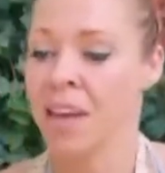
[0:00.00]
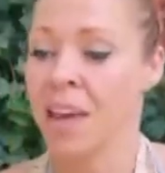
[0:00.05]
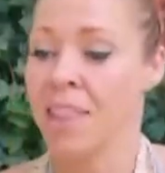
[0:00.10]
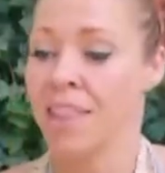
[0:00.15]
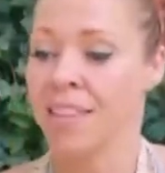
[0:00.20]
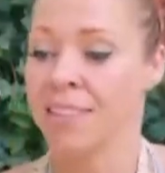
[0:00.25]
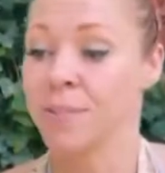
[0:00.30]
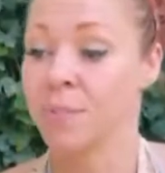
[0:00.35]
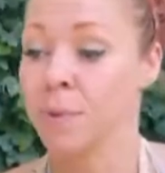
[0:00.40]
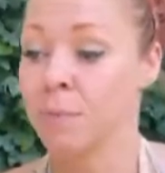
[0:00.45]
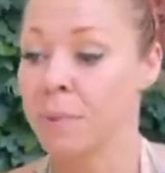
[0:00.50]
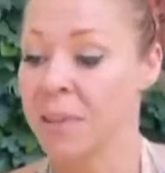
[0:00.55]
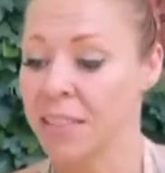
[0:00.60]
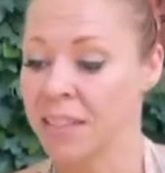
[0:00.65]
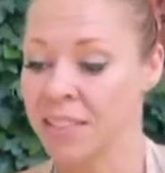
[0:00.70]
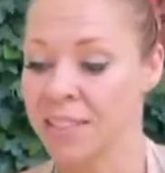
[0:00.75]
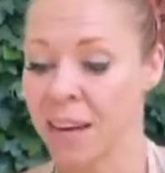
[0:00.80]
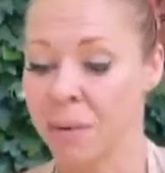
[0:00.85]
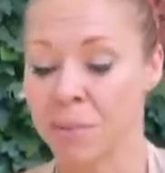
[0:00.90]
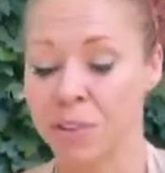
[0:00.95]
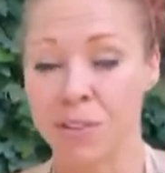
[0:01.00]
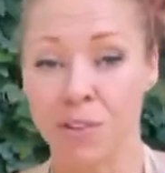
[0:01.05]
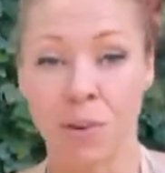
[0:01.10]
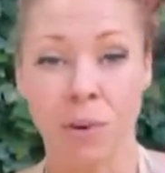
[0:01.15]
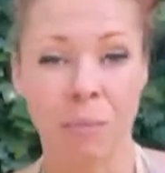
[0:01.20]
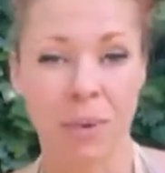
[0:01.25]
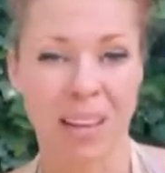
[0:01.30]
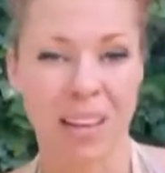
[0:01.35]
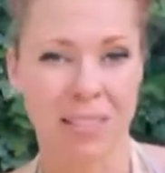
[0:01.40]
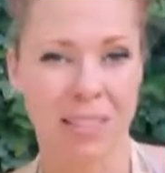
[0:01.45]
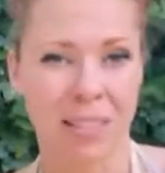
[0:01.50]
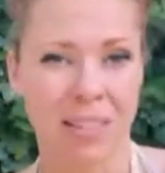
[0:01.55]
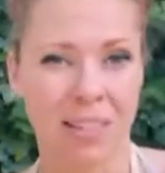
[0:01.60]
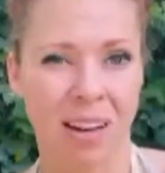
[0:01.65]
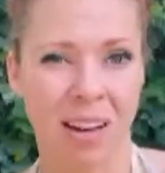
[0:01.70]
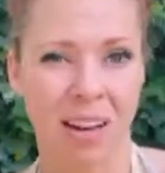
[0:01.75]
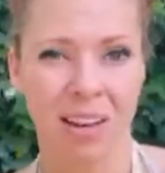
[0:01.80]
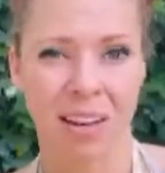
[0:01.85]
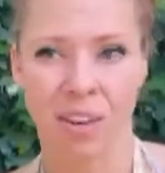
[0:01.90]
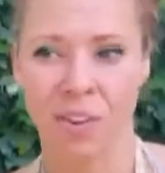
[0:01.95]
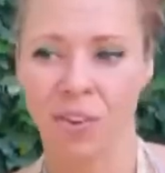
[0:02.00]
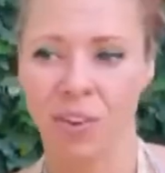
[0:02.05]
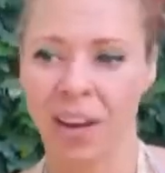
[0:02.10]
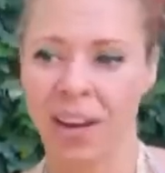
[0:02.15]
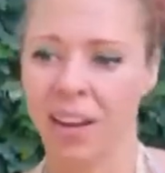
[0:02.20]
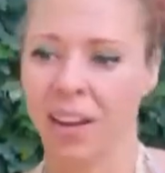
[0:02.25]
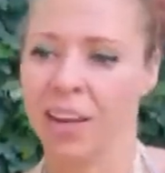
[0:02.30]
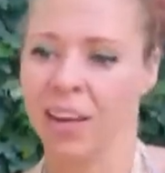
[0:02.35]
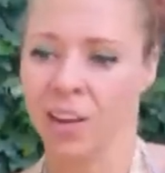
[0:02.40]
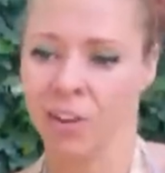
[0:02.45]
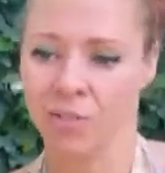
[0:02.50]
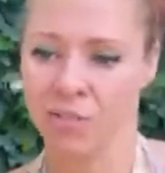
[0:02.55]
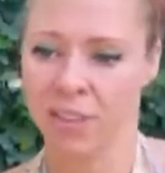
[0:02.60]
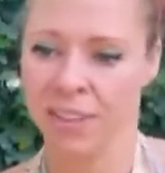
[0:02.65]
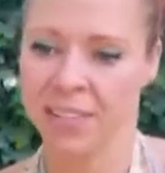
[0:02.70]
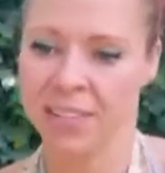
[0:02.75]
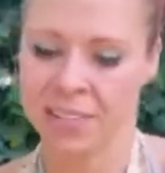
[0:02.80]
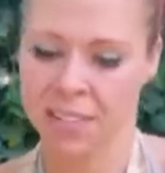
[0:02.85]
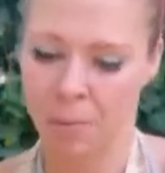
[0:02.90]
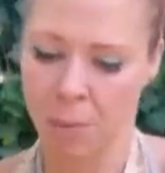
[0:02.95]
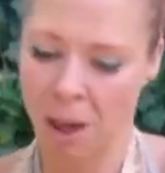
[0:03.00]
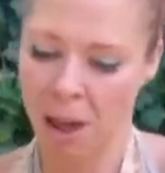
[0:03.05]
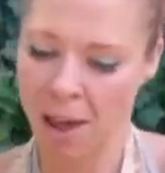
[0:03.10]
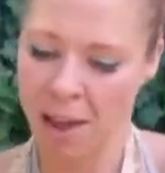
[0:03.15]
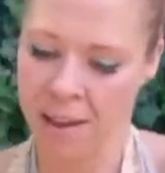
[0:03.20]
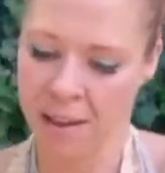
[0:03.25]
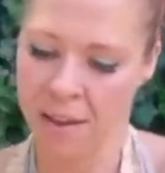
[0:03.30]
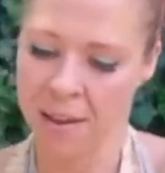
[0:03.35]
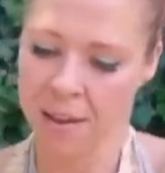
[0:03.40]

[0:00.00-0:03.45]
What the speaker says: This would be the time to do it because it's not going to create like a grease spot